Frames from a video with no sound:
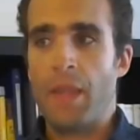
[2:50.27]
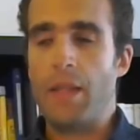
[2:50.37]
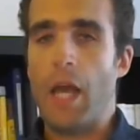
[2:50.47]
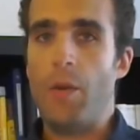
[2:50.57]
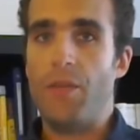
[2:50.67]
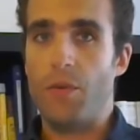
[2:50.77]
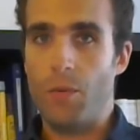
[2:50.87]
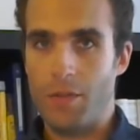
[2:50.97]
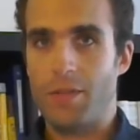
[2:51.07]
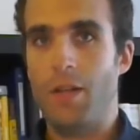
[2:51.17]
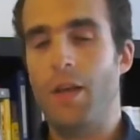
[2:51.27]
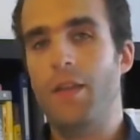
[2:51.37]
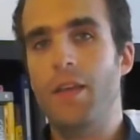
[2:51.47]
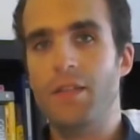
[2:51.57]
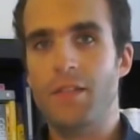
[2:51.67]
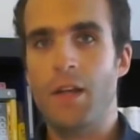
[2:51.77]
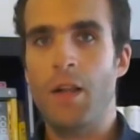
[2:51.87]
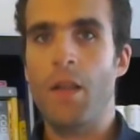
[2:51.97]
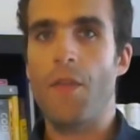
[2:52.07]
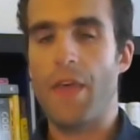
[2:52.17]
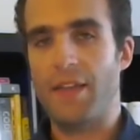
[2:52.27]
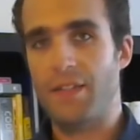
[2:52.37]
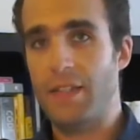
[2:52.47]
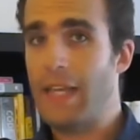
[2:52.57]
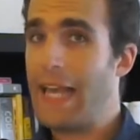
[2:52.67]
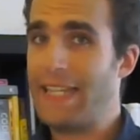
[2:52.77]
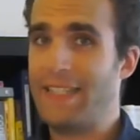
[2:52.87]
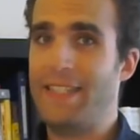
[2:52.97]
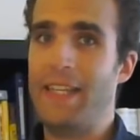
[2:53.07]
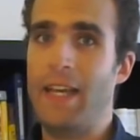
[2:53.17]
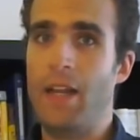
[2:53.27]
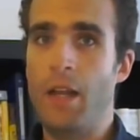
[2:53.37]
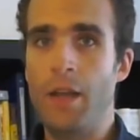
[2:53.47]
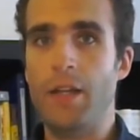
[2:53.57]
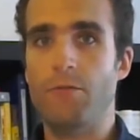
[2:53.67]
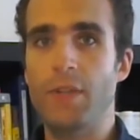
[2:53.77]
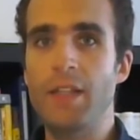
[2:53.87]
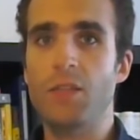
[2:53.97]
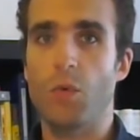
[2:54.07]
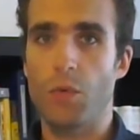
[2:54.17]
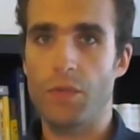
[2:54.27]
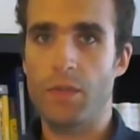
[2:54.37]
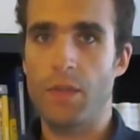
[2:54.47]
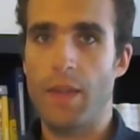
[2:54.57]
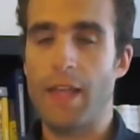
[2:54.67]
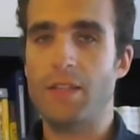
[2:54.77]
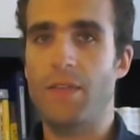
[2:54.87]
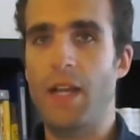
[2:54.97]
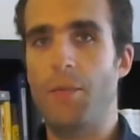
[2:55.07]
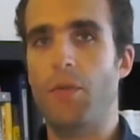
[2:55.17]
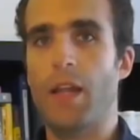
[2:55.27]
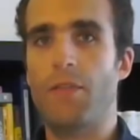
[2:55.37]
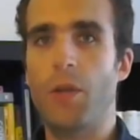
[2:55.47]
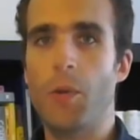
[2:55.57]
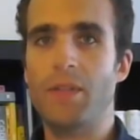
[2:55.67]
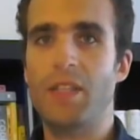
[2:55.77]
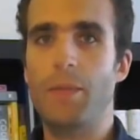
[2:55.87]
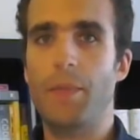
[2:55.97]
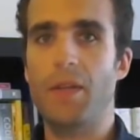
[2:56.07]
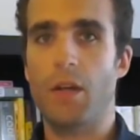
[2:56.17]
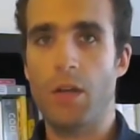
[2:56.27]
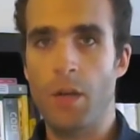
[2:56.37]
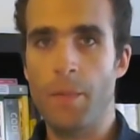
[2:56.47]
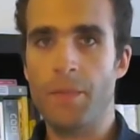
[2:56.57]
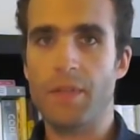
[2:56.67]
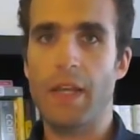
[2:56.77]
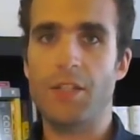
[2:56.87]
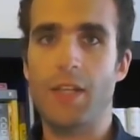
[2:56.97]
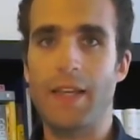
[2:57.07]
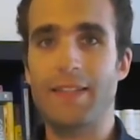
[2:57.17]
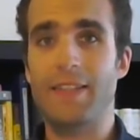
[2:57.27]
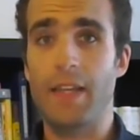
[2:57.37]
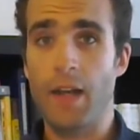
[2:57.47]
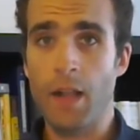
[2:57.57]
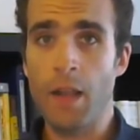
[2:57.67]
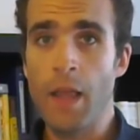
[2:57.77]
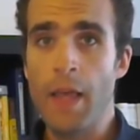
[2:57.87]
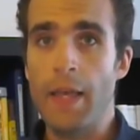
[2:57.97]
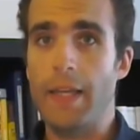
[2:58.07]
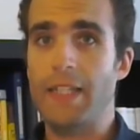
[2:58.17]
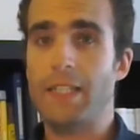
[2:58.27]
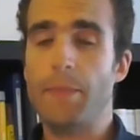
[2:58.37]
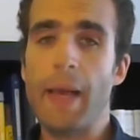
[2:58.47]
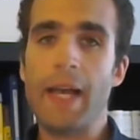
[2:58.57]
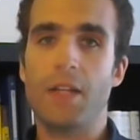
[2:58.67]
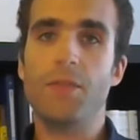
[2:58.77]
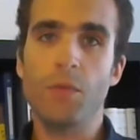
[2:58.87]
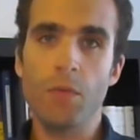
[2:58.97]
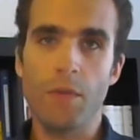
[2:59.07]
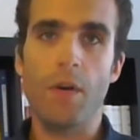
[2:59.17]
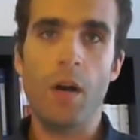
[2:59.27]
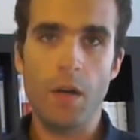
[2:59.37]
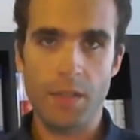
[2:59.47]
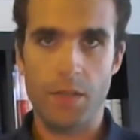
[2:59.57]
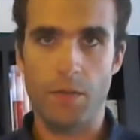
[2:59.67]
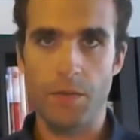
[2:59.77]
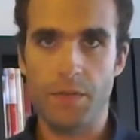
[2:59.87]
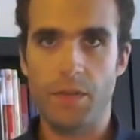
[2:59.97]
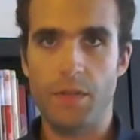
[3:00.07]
Now, if you want to learn the STL, there's the STL learning resource that's available at fluentcpp.com/STL. It's packed full of articles